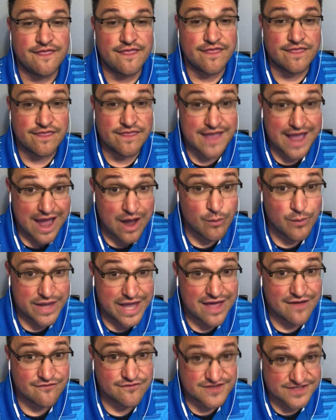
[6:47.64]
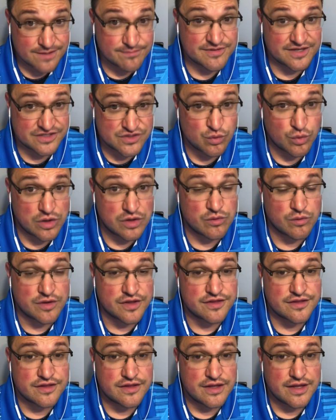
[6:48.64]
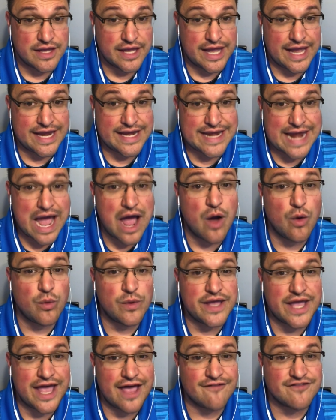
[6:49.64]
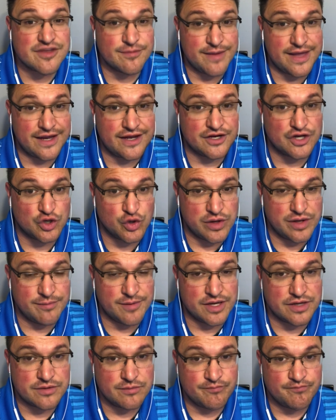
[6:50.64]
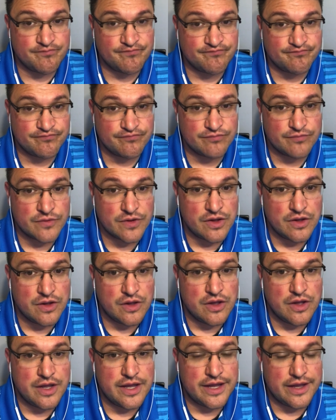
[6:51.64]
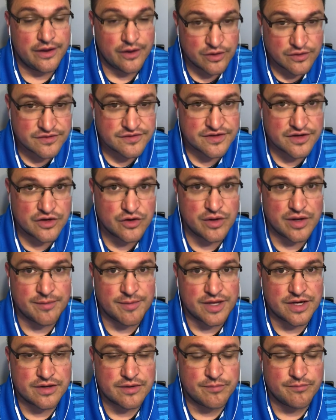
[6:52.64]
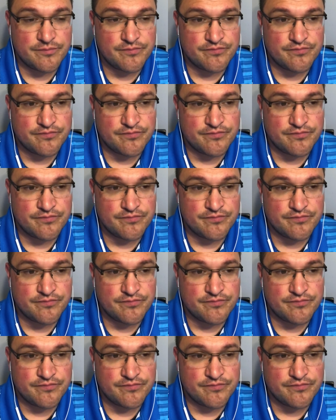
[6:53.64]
Now we have something to work with, and now we have to make an agreement. Here's the agreement.